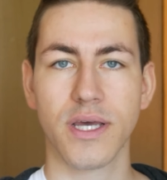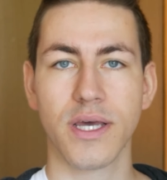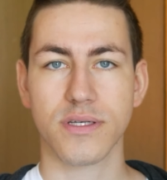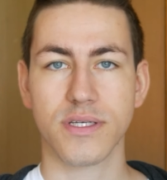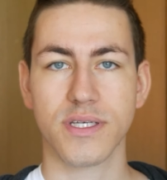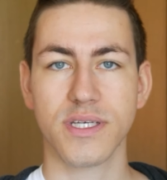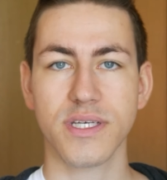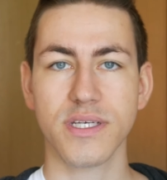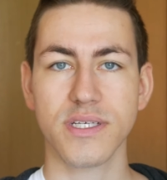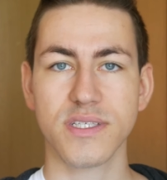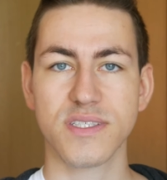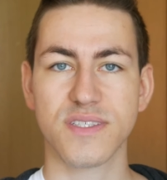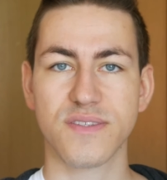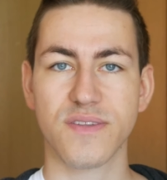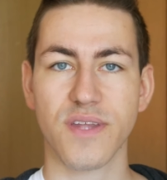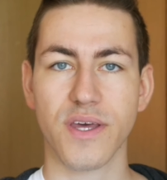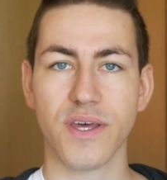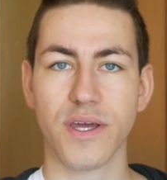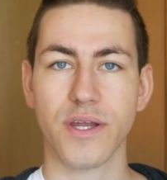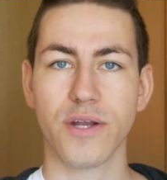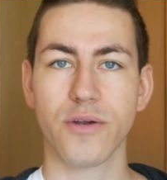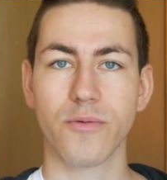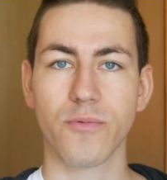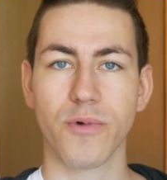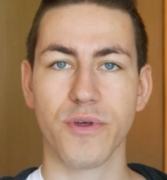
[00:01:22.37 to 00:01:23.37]
He is
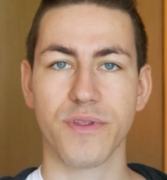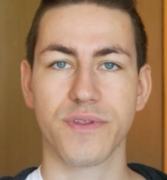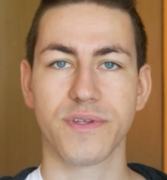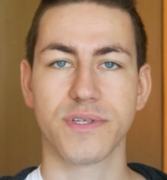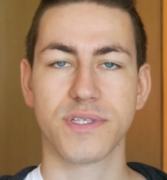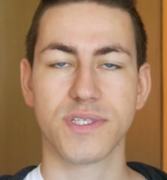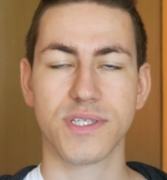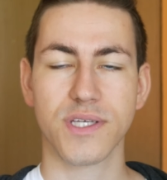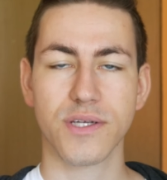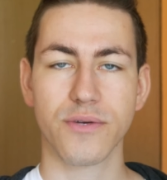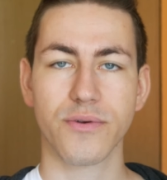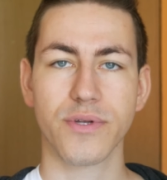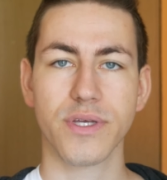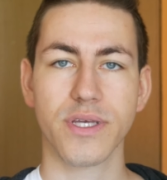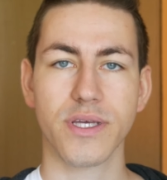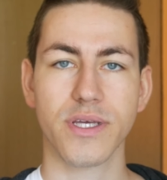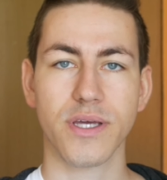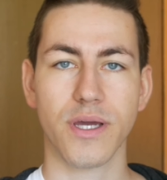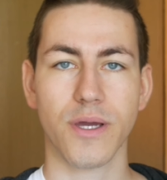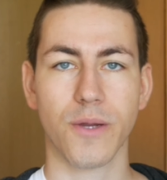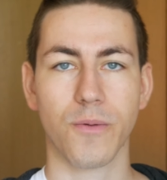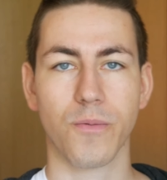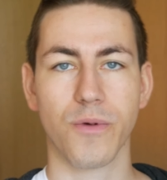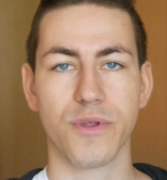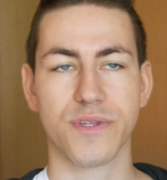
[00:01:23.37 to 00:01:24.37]
there with
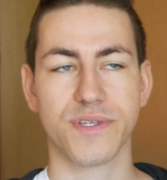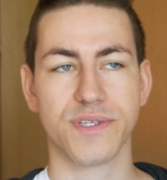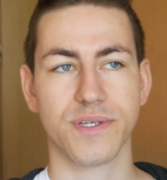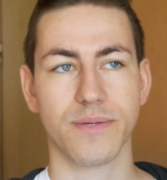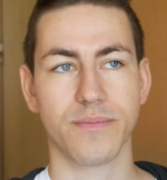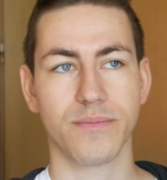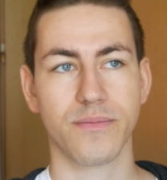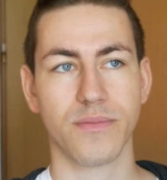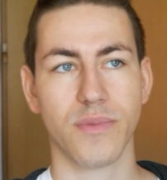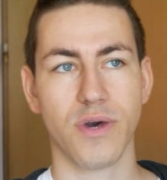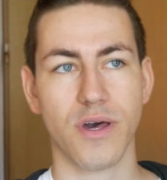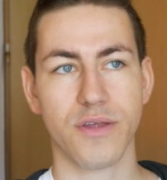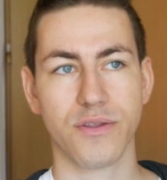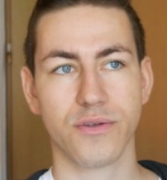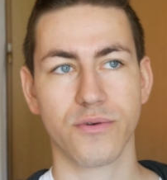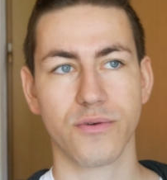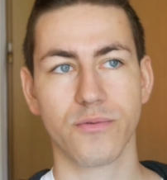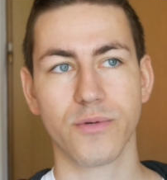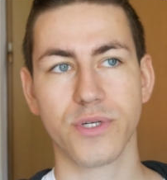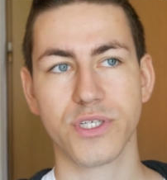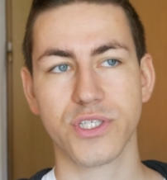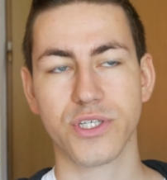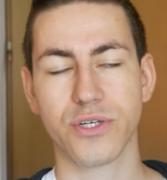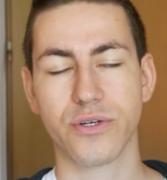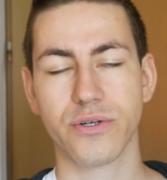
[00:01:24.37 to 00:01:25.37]
Ciri and with some other
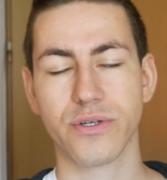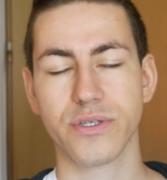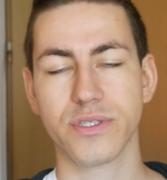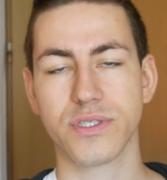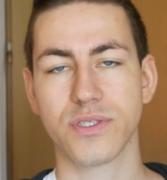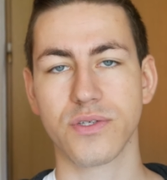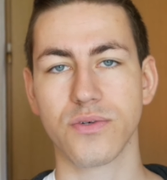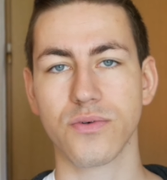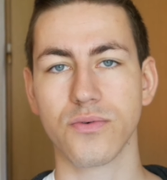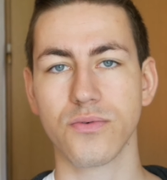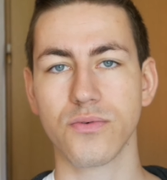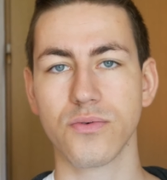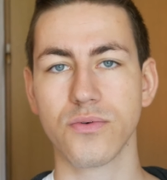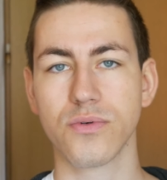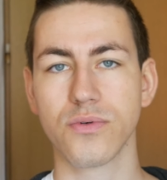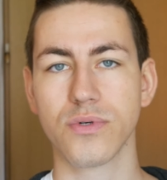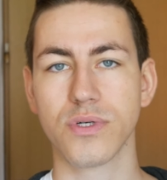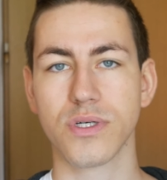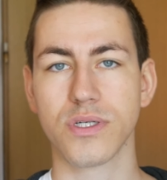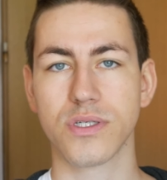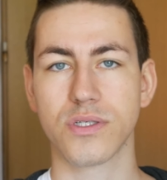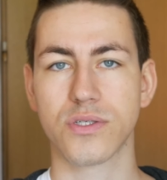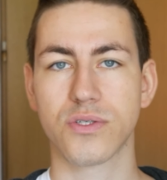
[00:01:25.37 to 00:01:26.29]
Witchers who